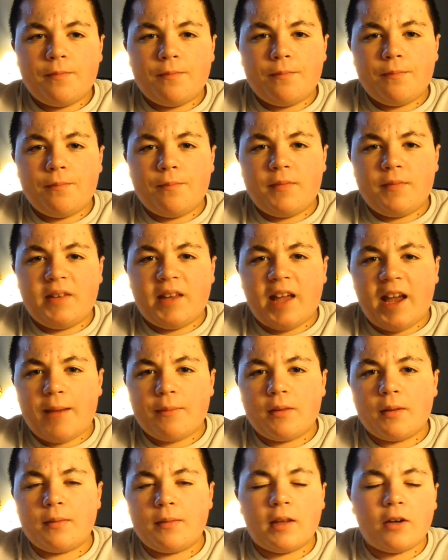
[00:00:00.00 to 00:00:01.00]

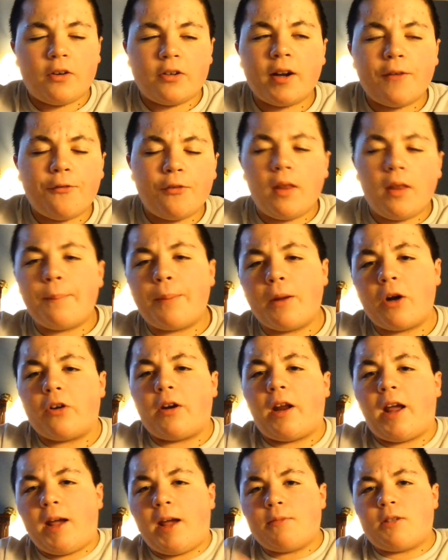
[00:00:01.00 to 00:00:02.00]
named them. There are definitely better
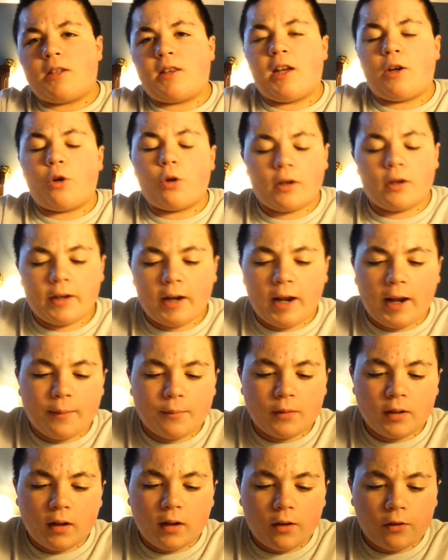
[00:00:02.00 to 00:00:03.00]
names that they could have
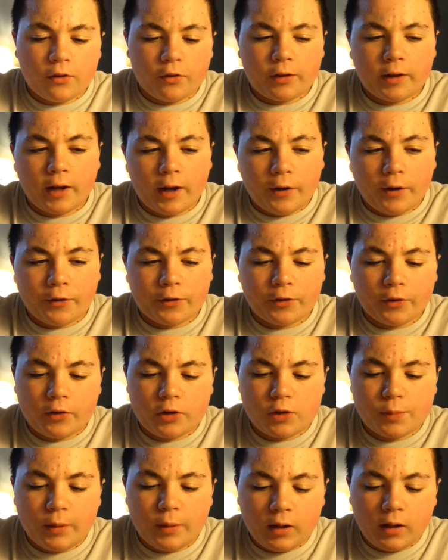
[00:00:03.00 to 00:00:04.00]
named other
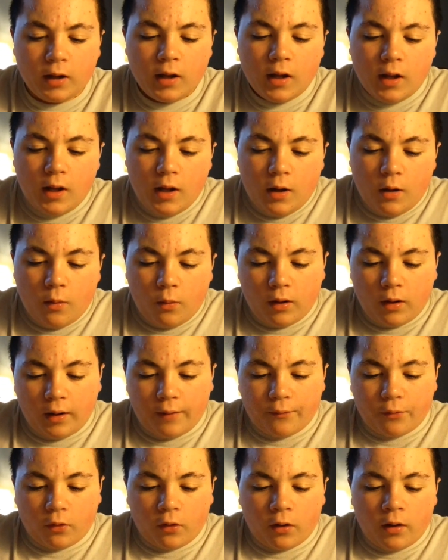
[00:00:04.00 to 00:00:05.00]
characters, but
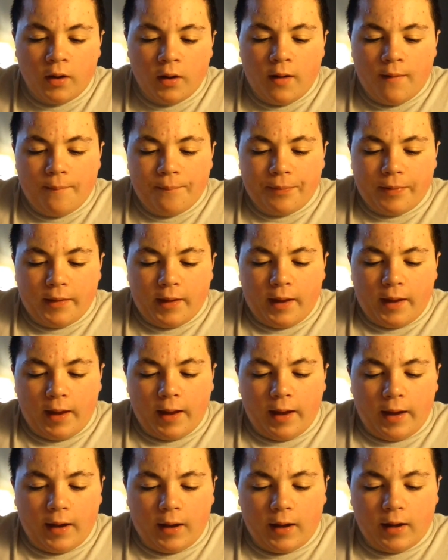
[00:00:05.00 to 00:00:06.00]
whatever.
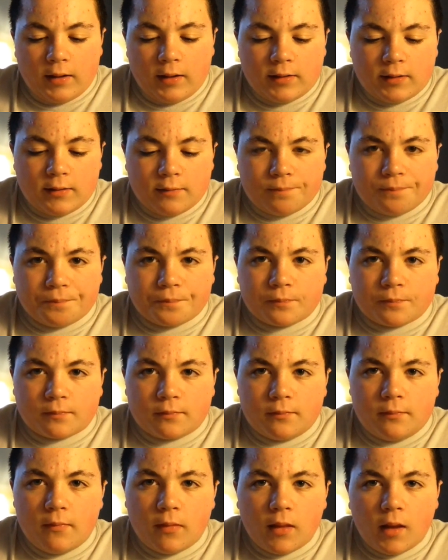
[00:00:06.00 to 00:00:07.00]
And
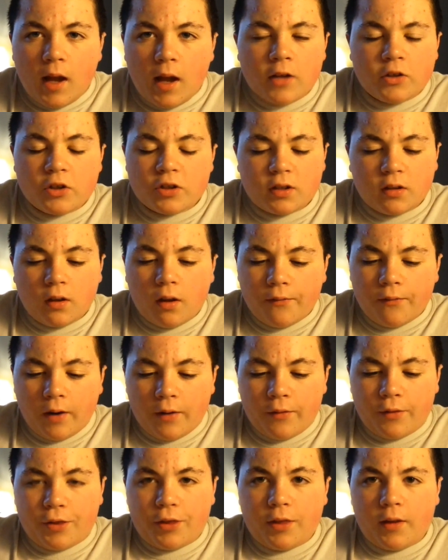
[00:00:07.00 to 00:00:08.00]
I just love
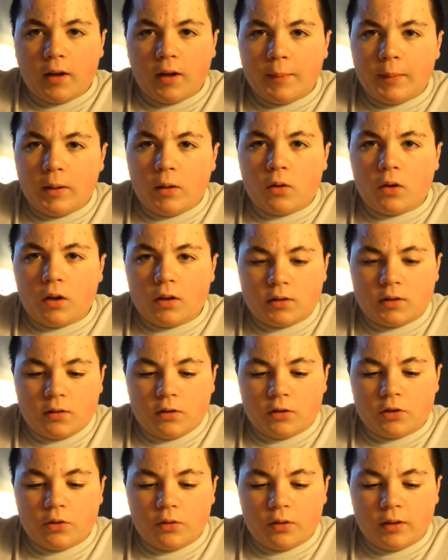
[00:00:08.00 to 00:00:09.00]
everything about
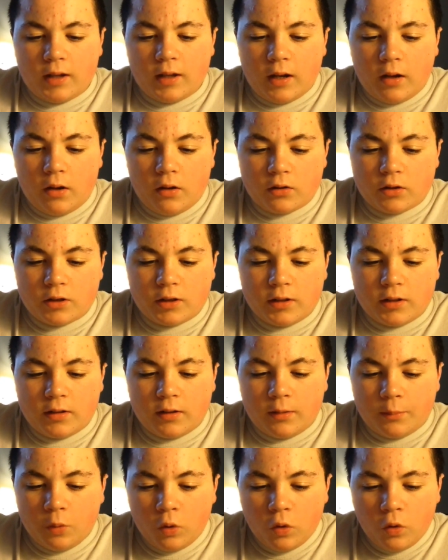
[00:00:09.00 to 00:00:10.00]
Godzilla 2000.
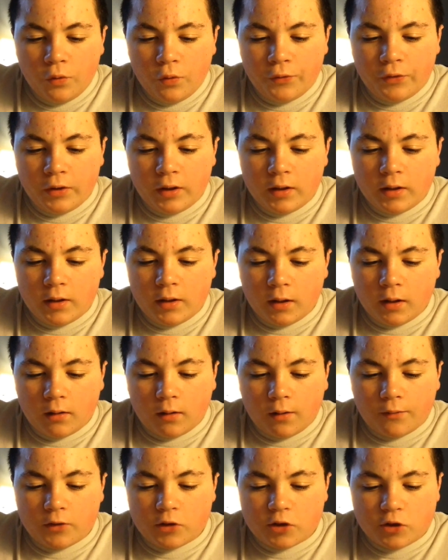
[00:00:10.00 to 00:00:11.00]
The movie, I
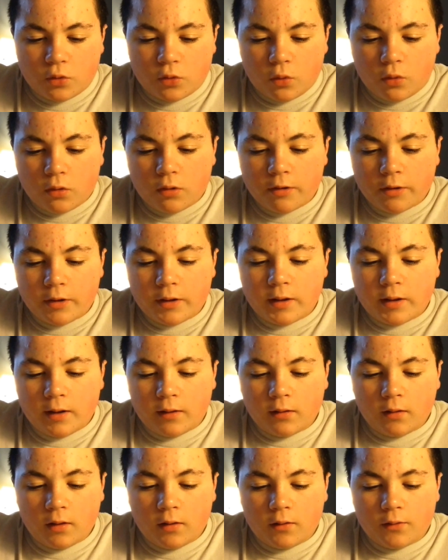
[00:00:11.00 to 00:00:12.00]
love the story, I
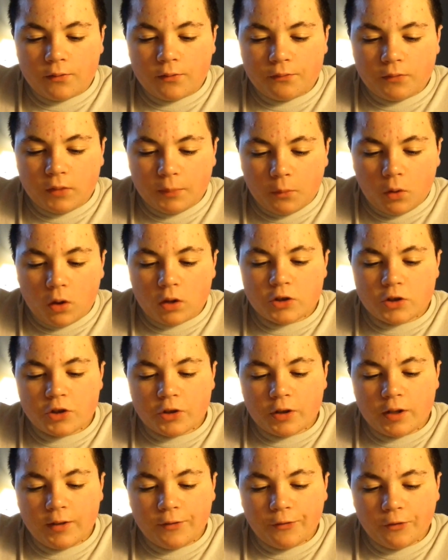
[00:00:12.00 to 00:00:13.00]
love the
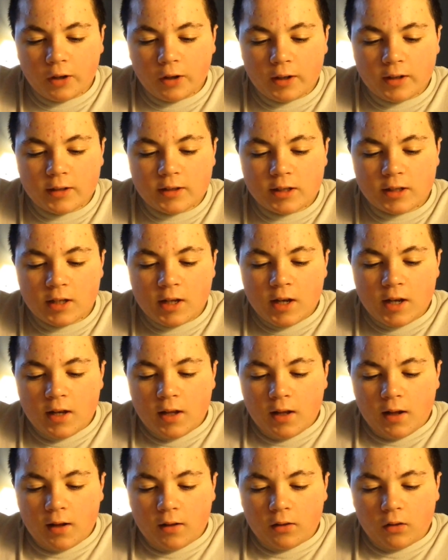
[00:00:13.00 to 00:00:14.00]
monster he fights,
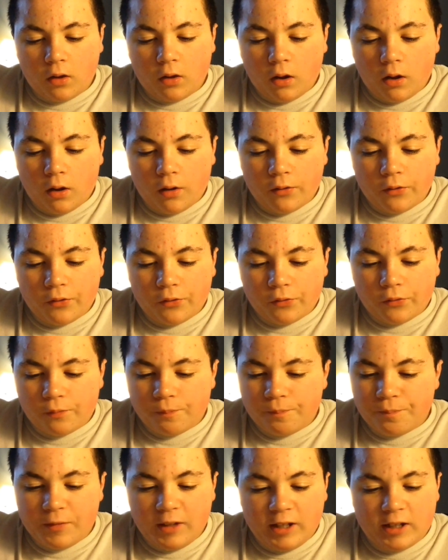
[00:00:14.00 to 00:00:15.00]
I love
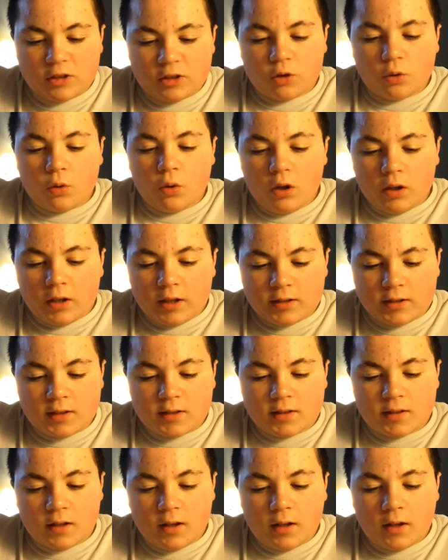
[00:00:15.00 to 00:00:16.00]
his look, his
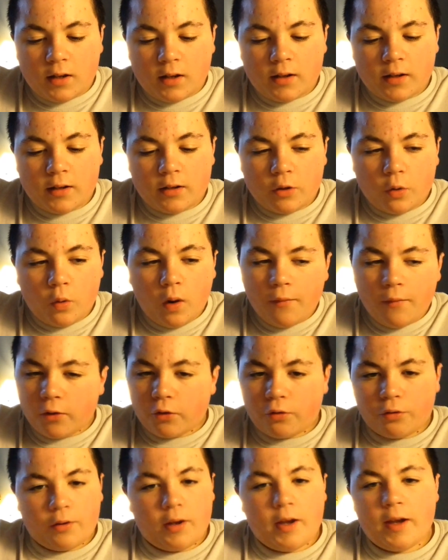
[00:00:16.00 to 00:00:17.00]
design. Whoever
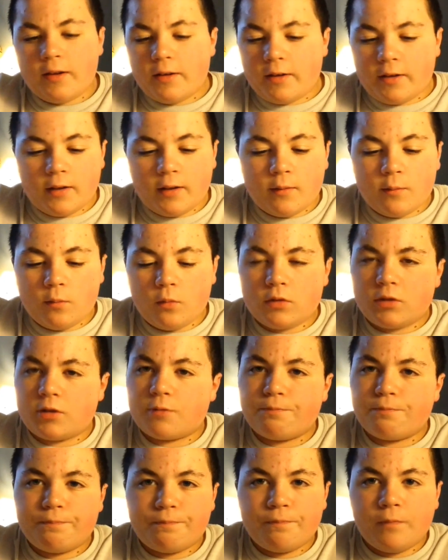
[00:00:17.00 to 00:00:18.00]
created him
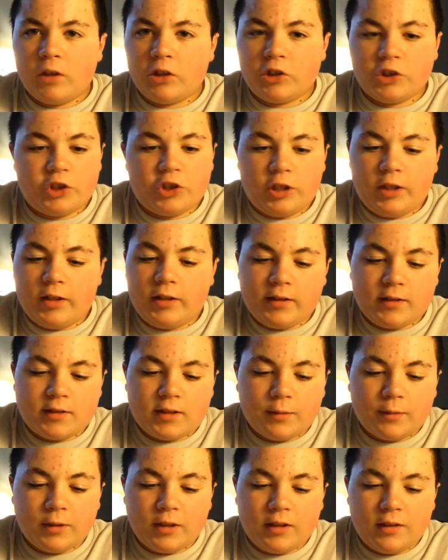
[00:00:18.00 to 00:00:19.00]
was a
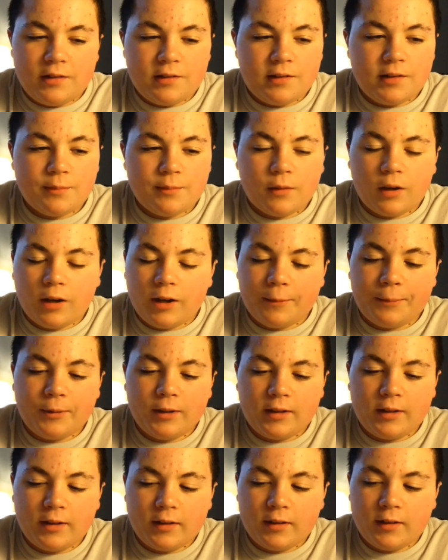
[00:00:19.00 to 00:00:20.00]
genius. I mean, in my
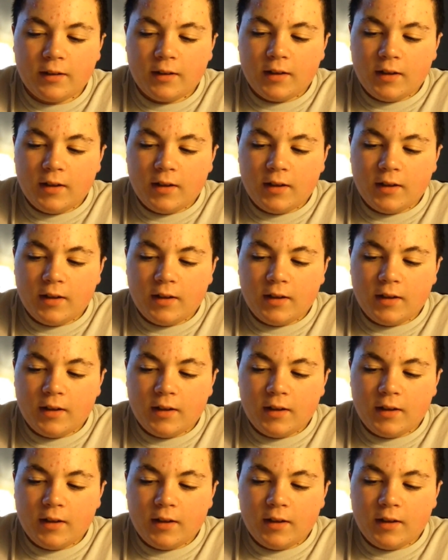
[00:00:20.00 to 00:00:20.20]
opinion,